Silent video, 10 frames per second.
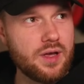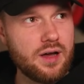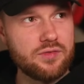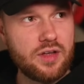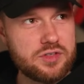
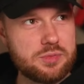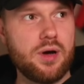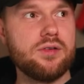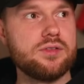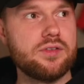never
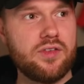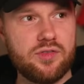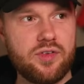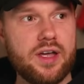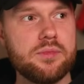smoked, never
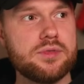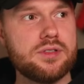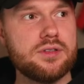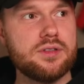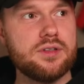
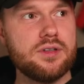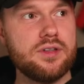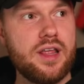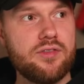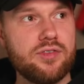vaped,
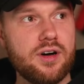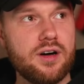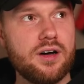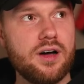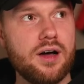
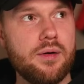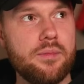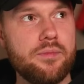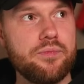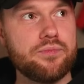never.
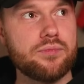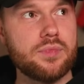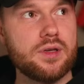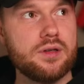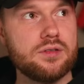
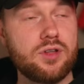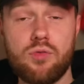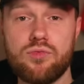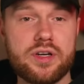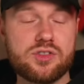
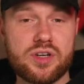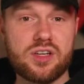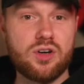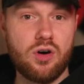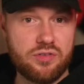Don't really
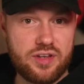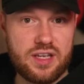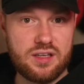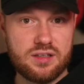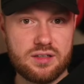drink
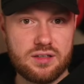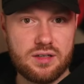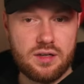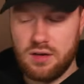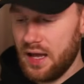coffee.
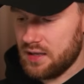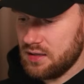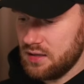Like,